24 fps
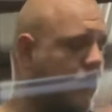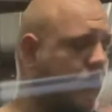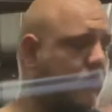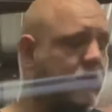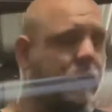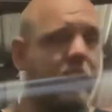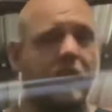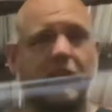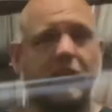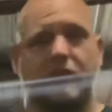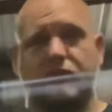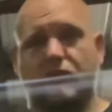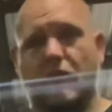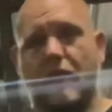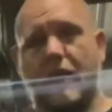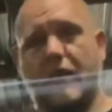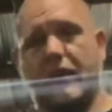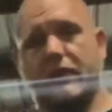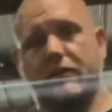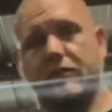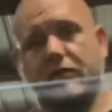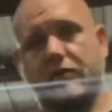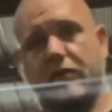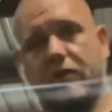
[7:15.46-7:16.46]
know until I try
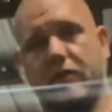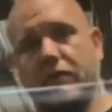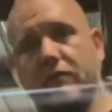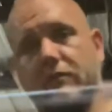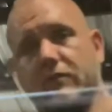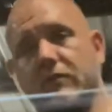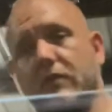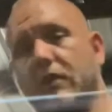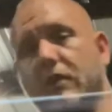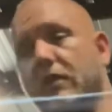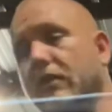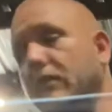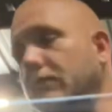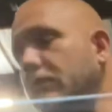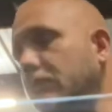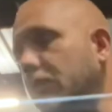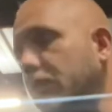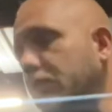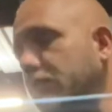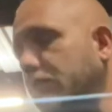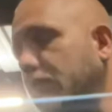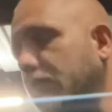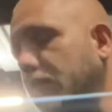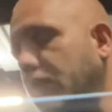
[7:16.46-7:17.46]
it. So yeah, like I
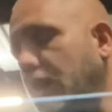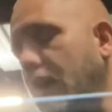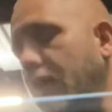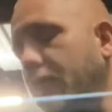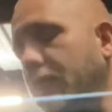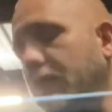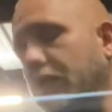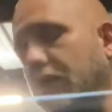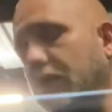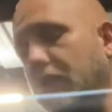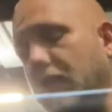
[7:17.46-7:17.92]
said, comment,